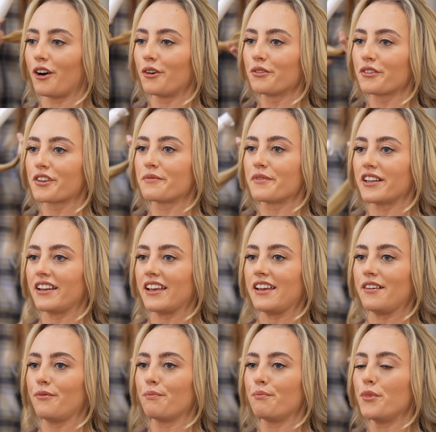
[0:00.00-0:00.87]

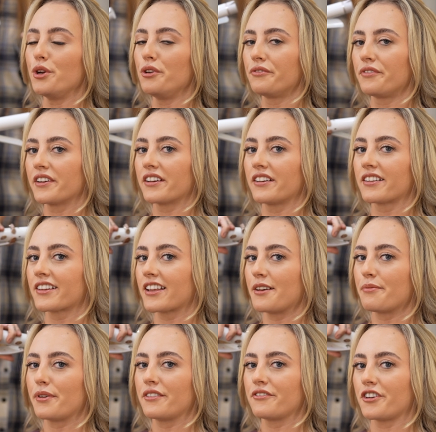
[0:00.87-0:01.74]
Ultimately, moving a
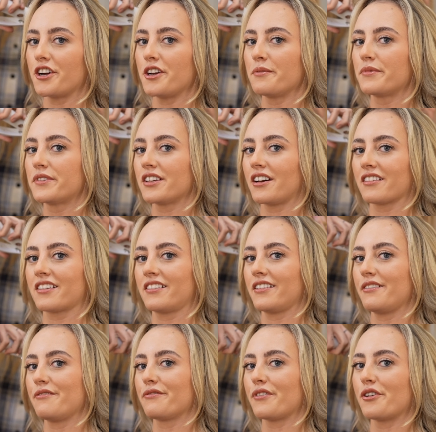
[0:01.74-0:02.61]
skipping rope
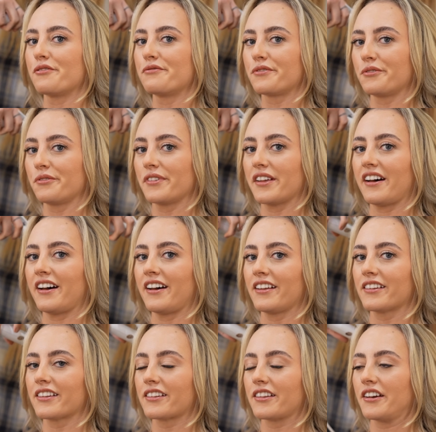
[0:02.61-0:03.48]
doesn't involve all
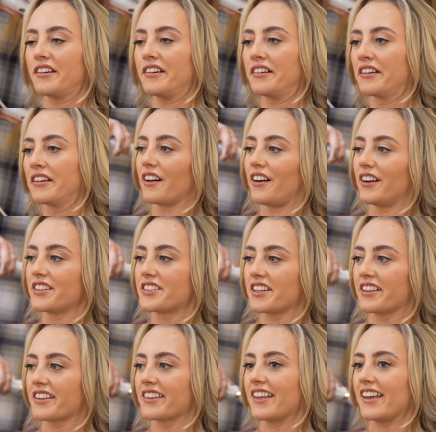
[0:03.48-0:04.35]
that. So I just